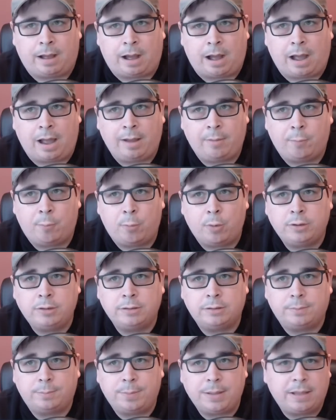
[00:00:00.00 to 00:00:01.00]
I
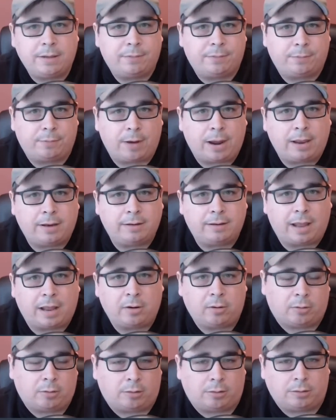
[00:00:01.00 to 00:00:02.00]
wouldn't be a friend
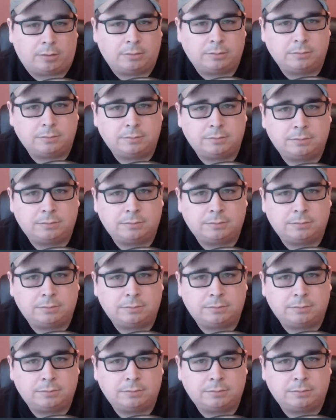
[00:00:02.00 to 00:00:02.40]
at all